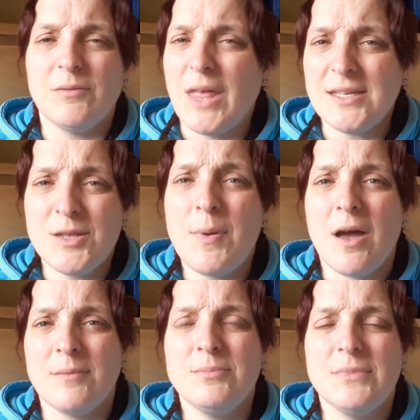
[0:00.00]
that's the
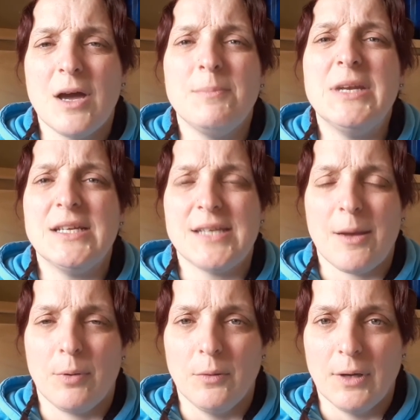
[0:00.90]
bit I'm least
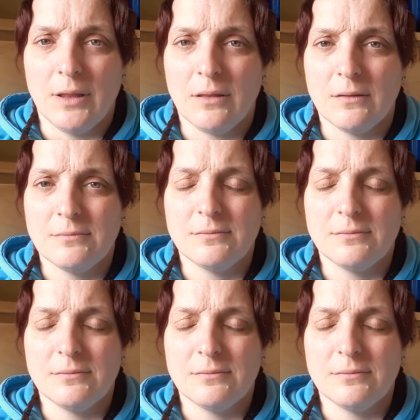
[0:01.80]
happy with.